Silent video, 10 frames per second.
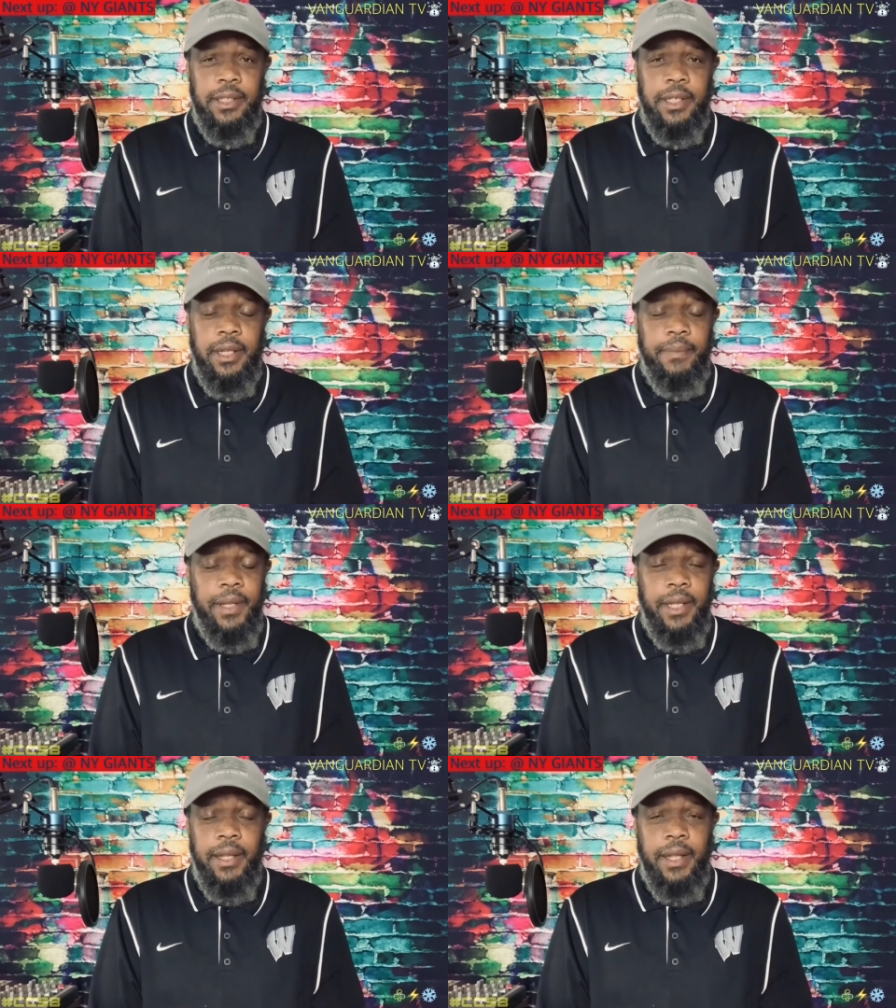I mean,
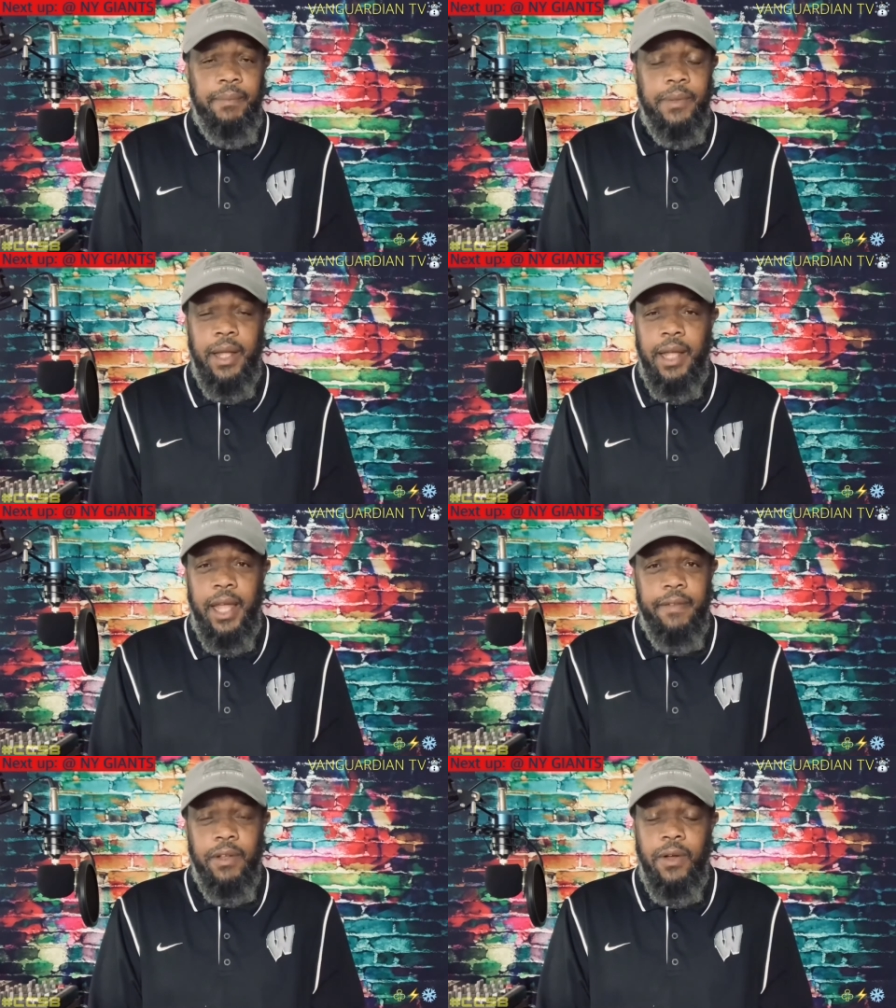I'm, I
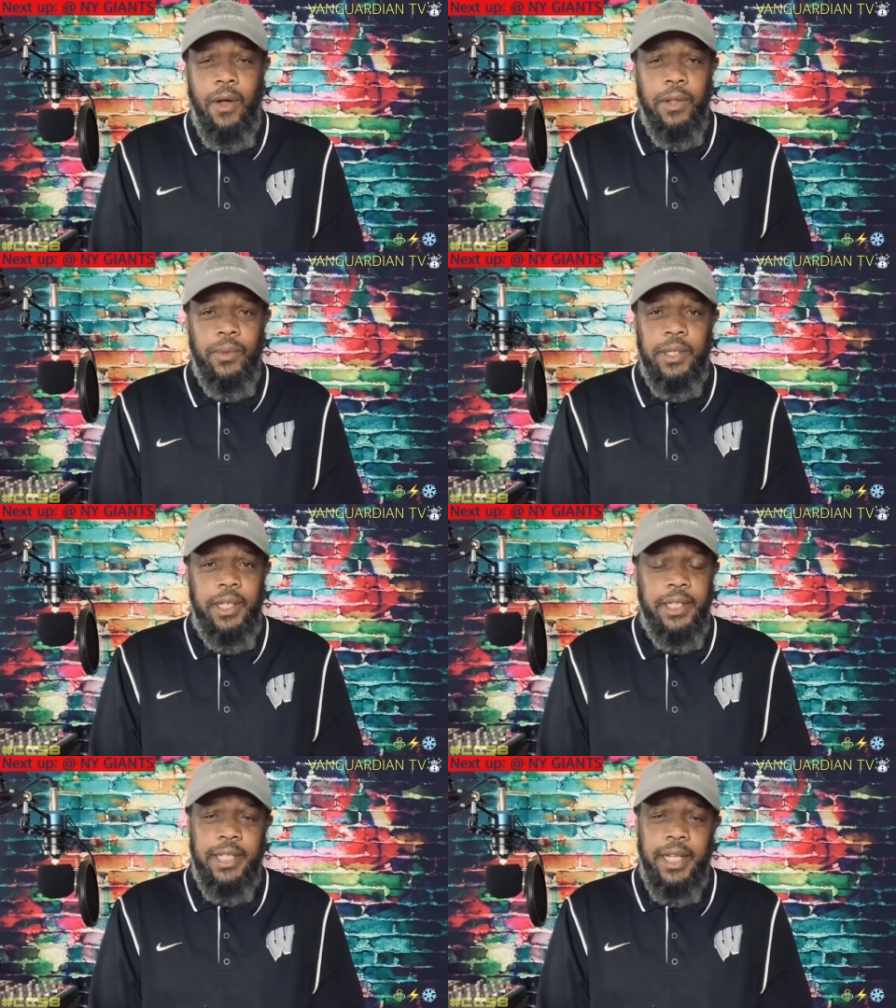have to call it what it
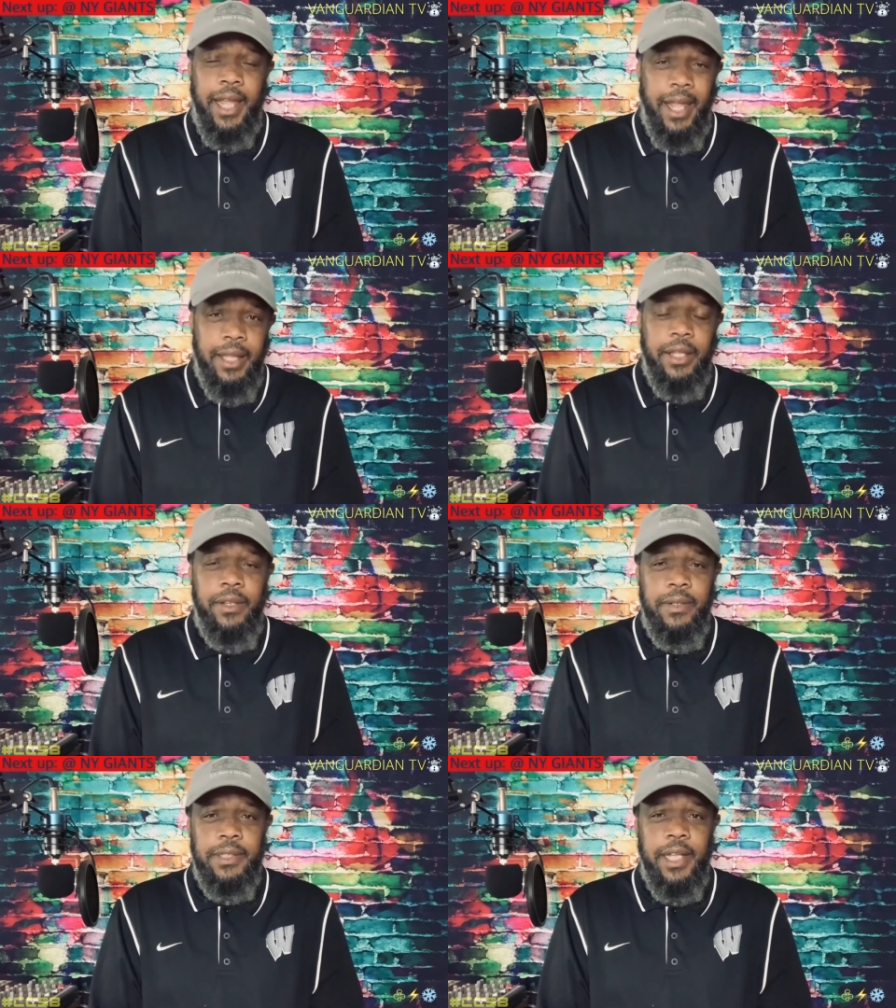is, and I hate to
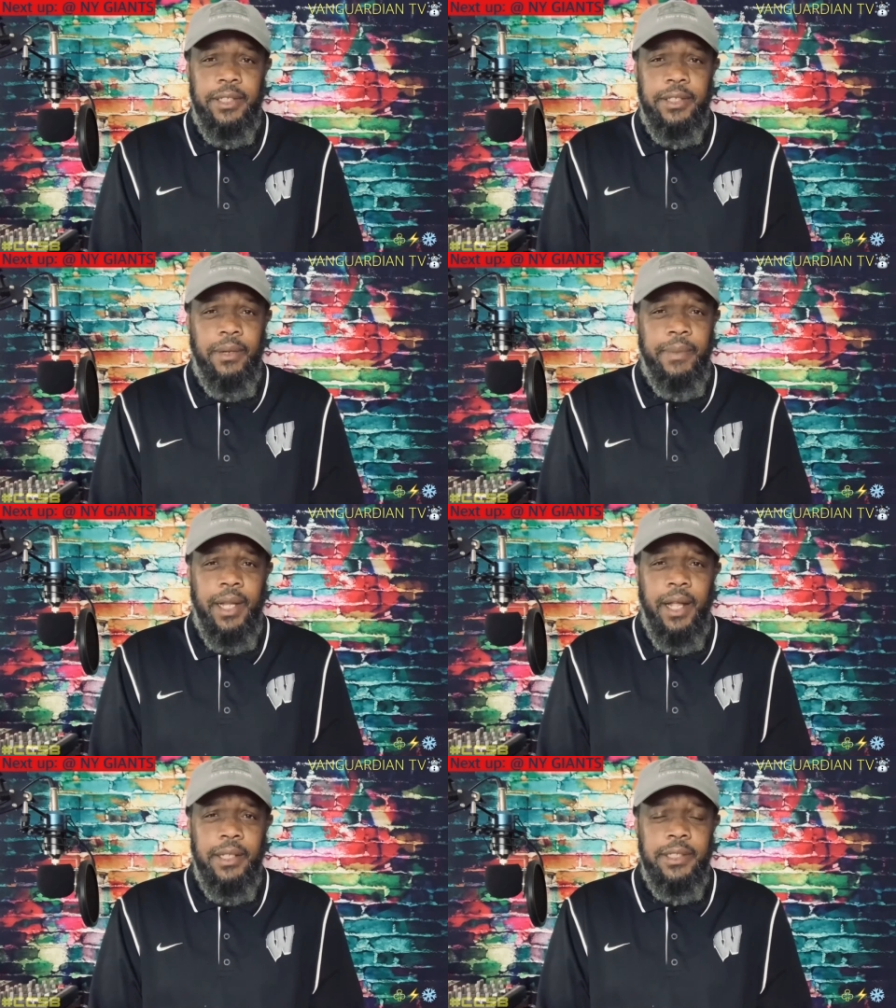use that
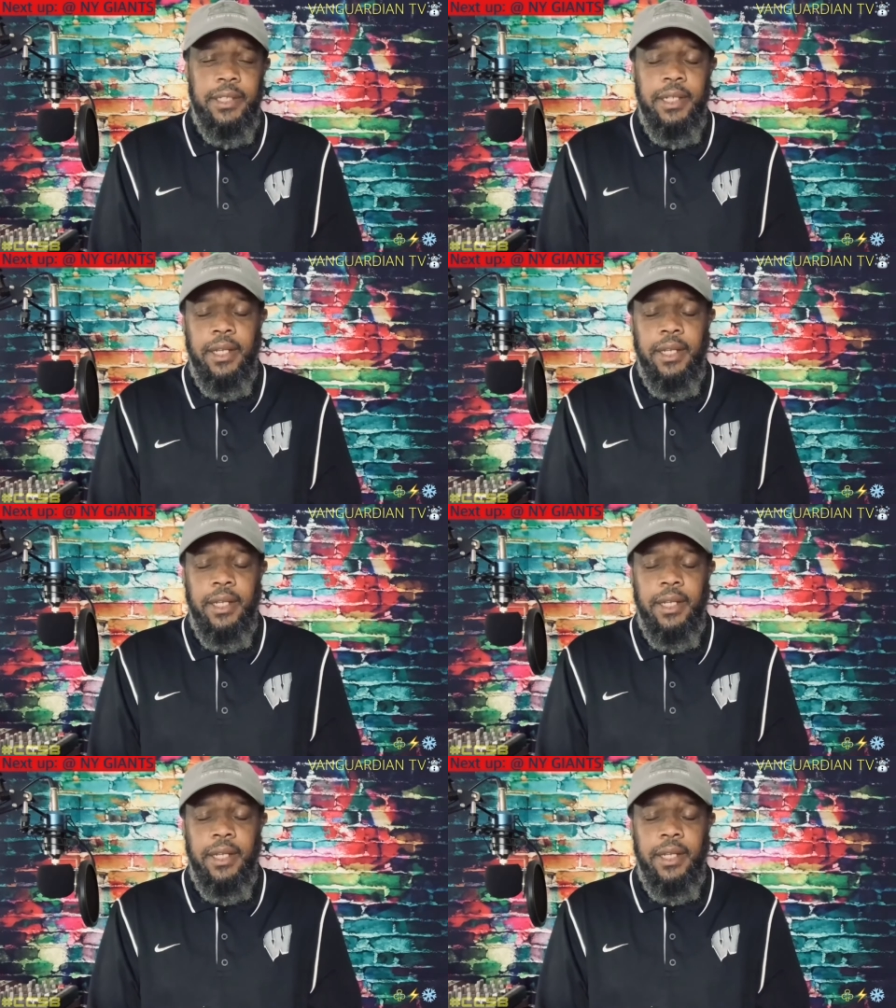terminology.